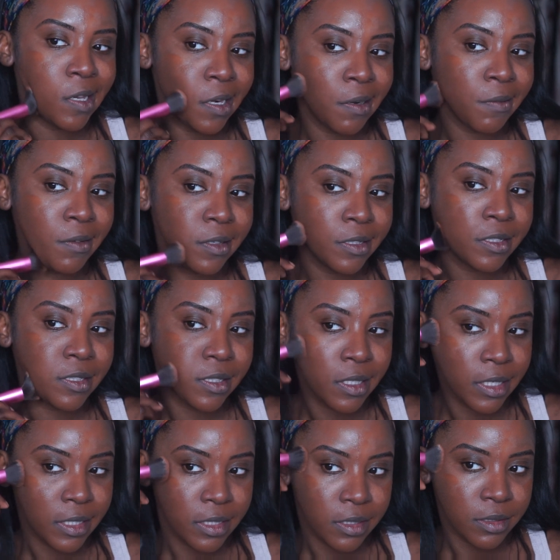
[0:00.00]
I really just
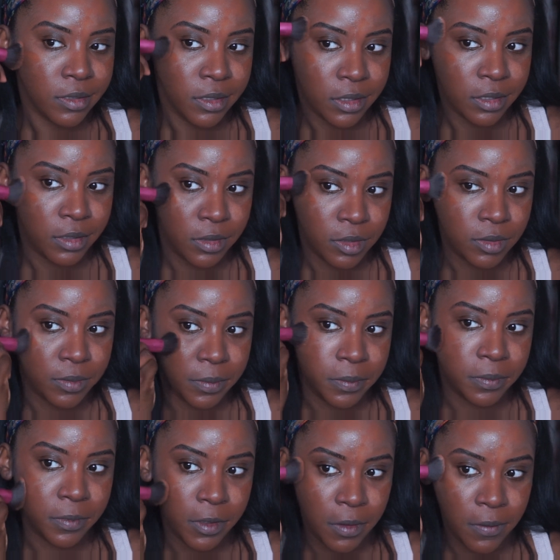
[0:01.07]
like, you know,
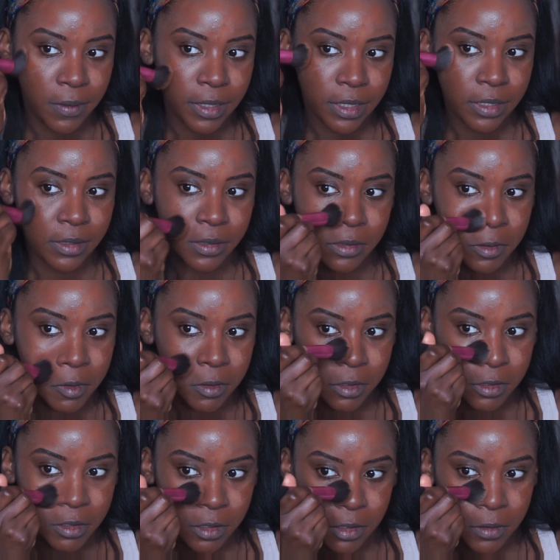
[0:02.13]
going in this little
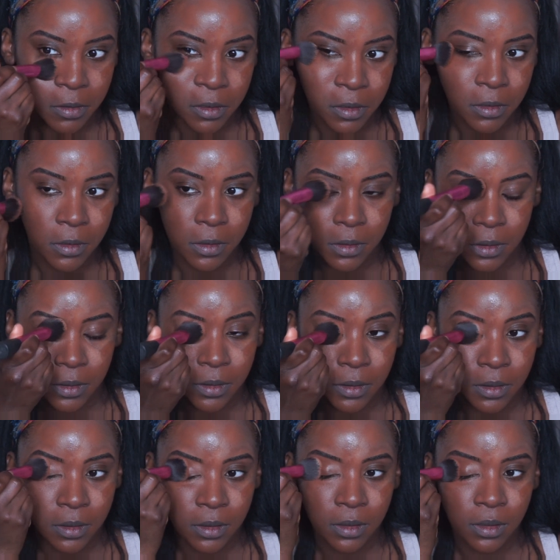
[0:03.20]
circle
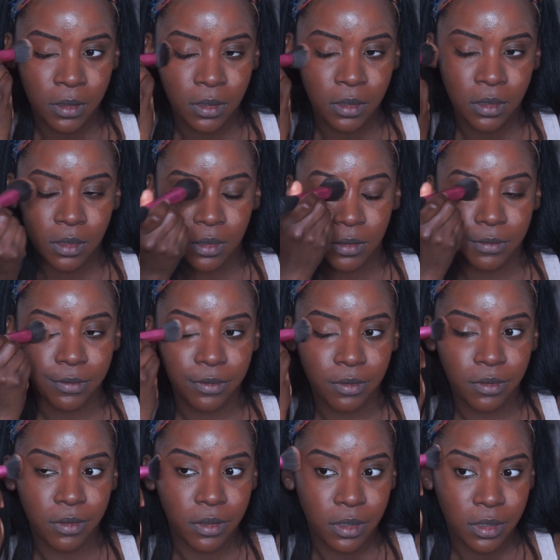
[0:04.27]

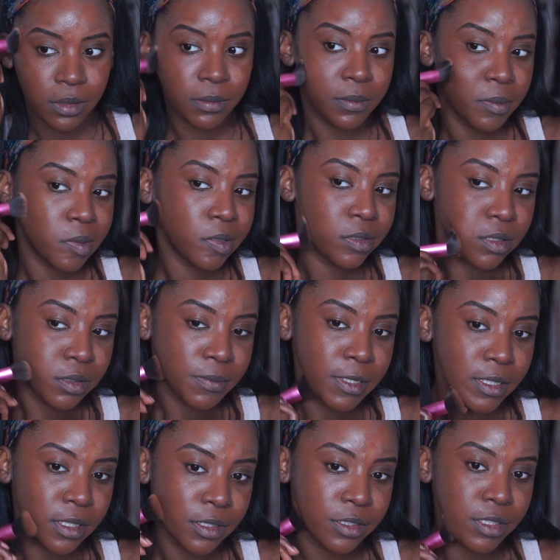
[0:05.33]
form and just
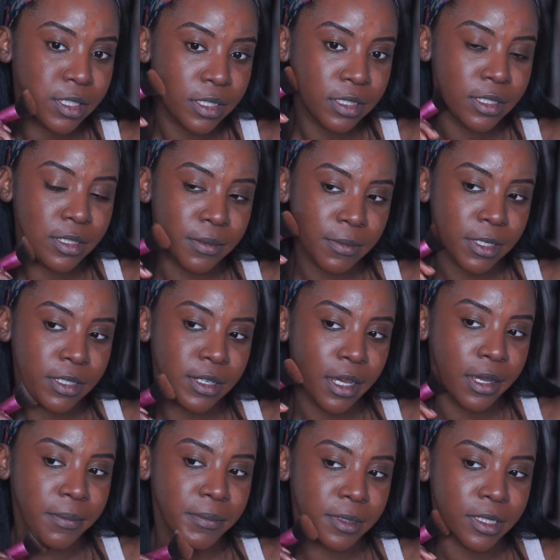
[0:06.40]
making sure I take my
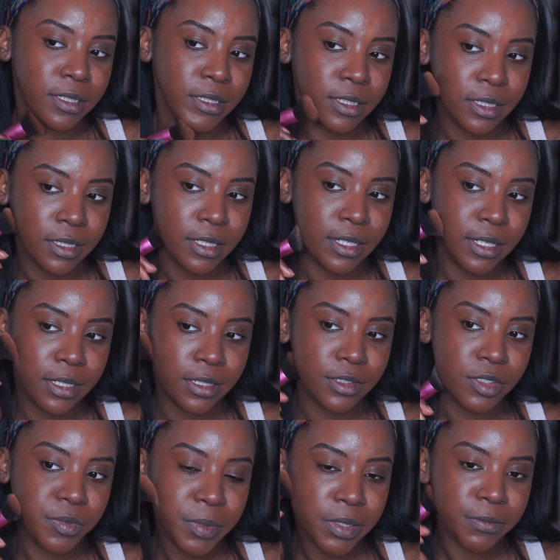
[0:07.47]
time blending it in and
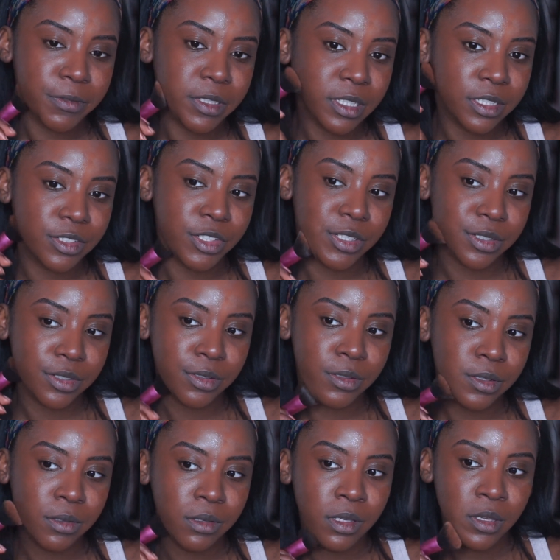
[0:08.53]
just being really
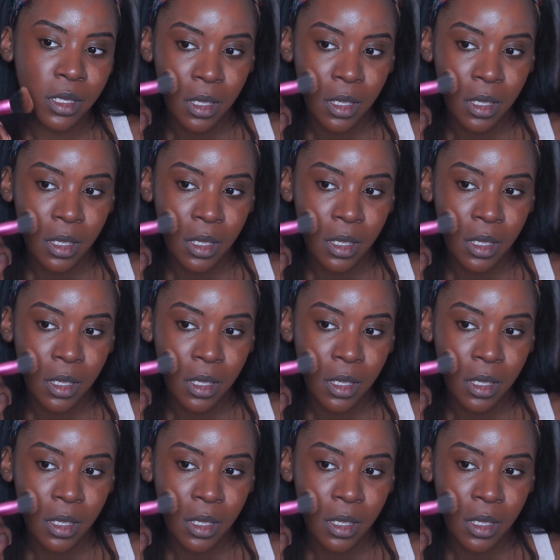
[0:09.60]
gentle.